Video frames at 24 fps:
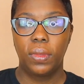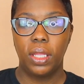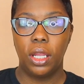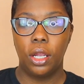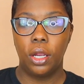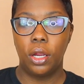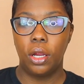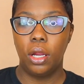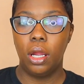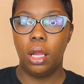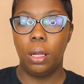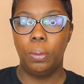
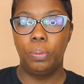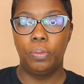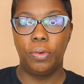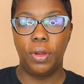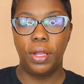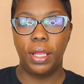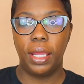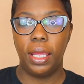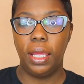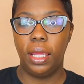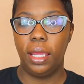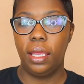her
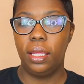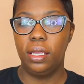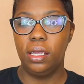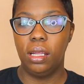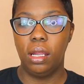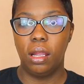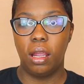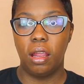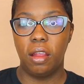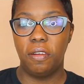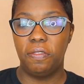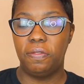upbringing,
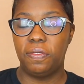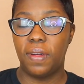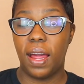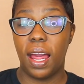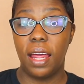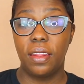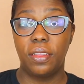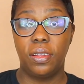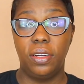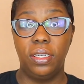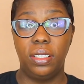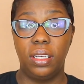her
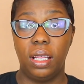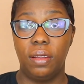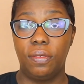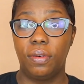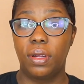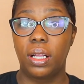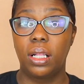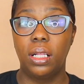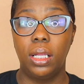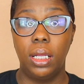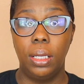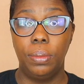father
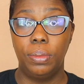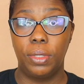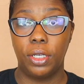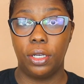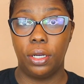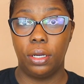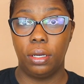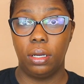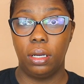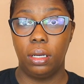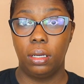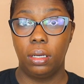never claimed
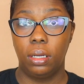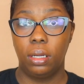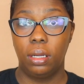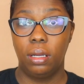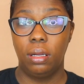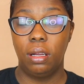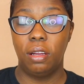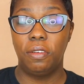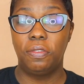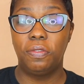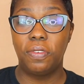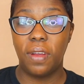her.
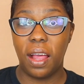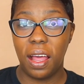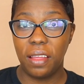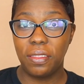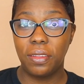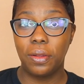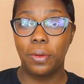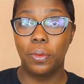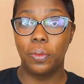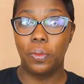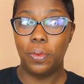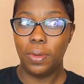Her
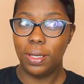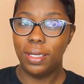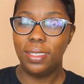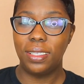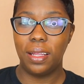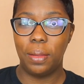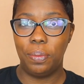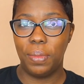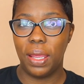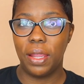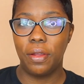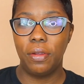father was
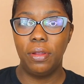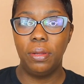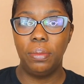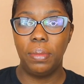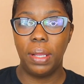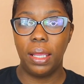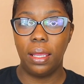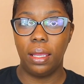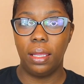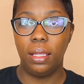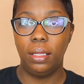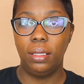a married
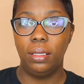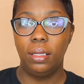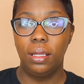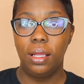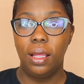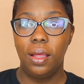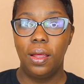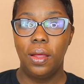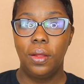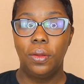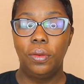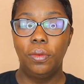man
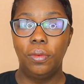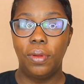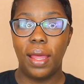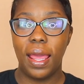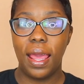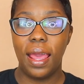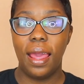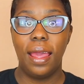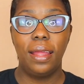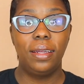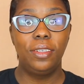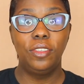who
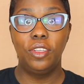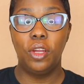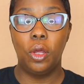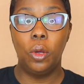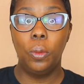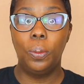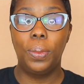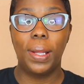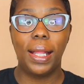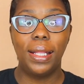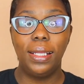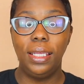had,
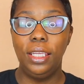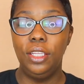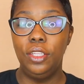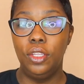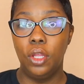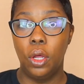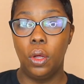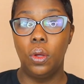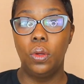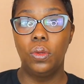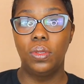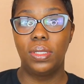nobody
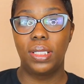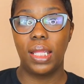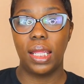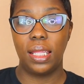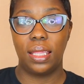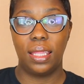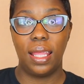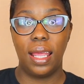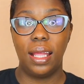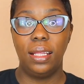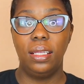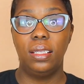knows
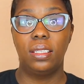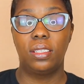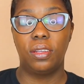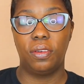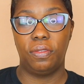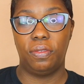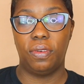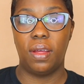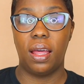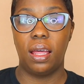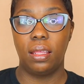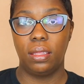that that is
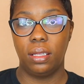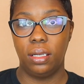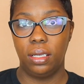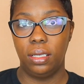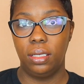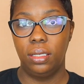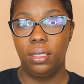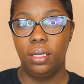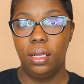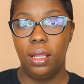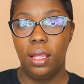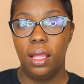her father.